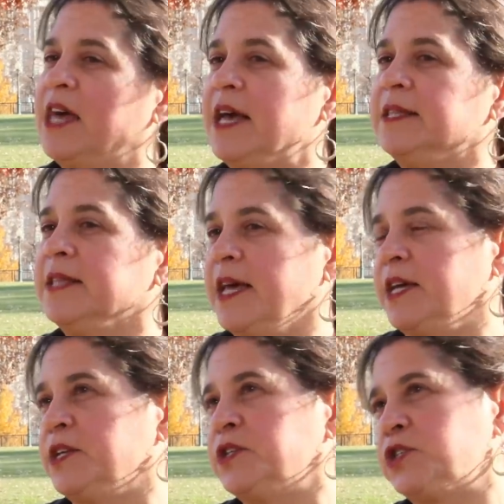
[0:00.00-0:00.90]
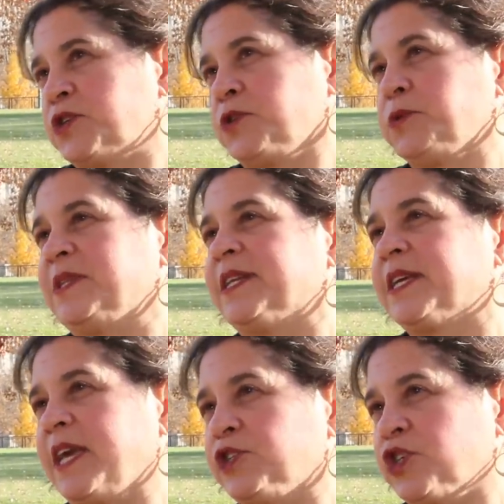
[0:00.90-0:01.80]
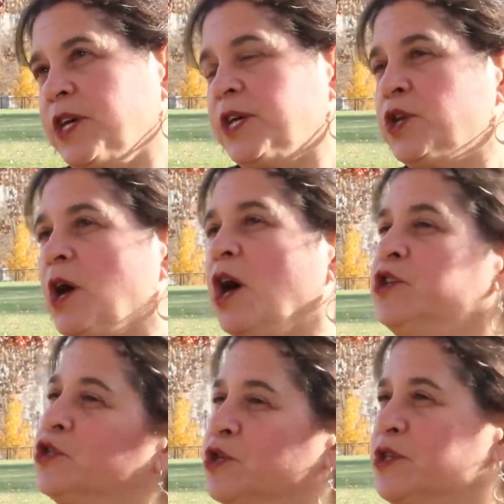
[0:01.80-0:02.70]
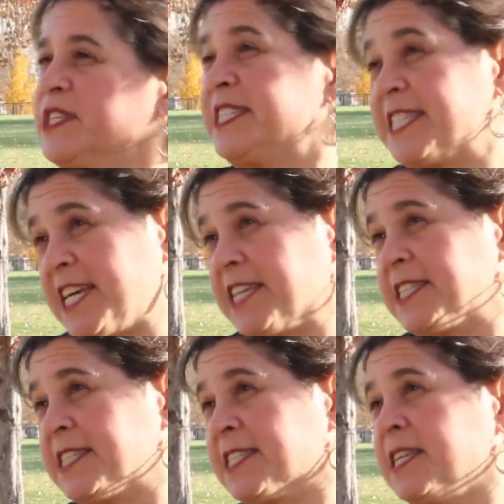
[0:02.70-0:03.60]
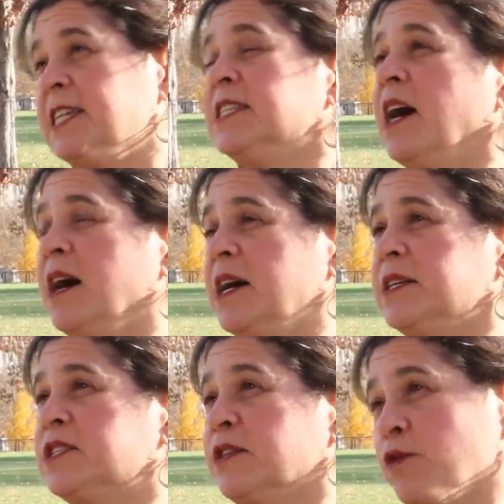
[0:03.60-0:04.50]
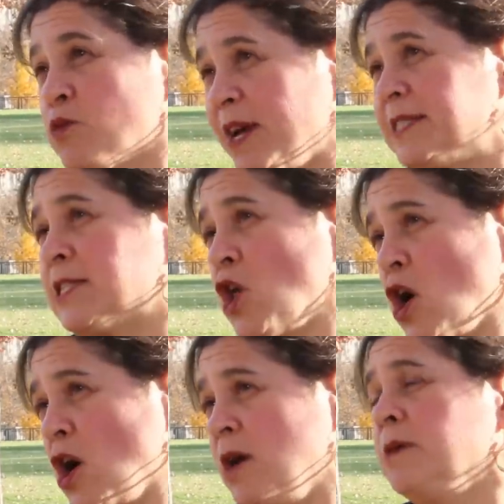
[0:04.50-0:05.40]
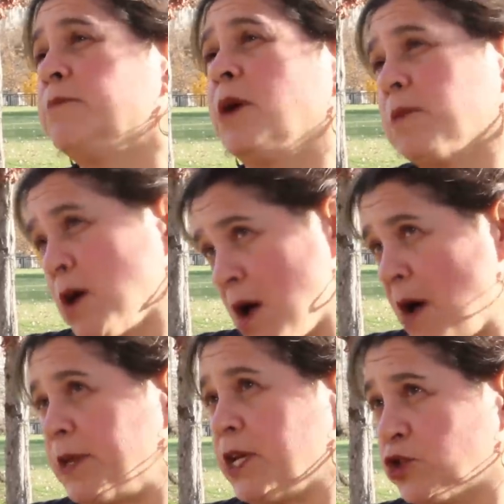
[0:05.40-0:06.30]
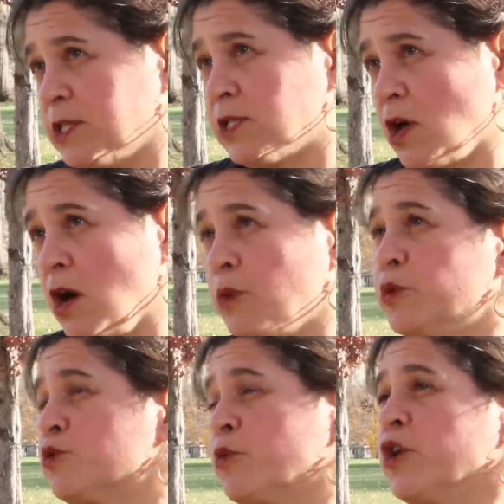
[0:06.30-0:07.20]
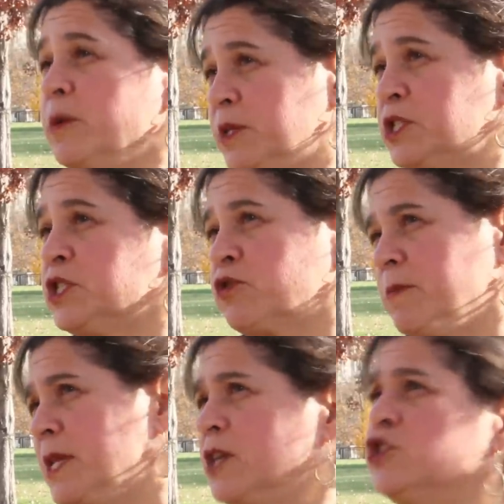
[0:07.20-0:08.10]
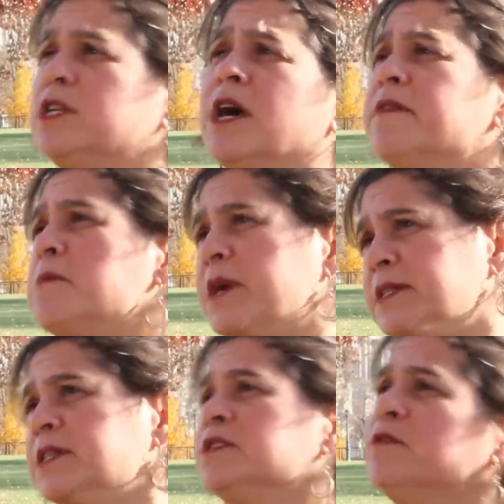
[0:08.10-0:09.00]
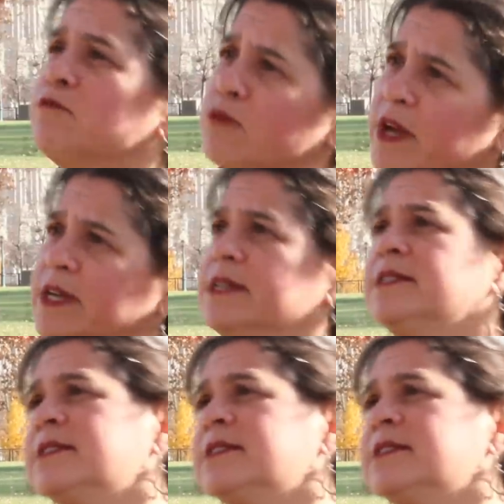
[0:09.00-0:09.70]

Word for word: That led to litigation under the state's uh, civil rights law, public accommodations law, which prohibits discrimination on the basis of race,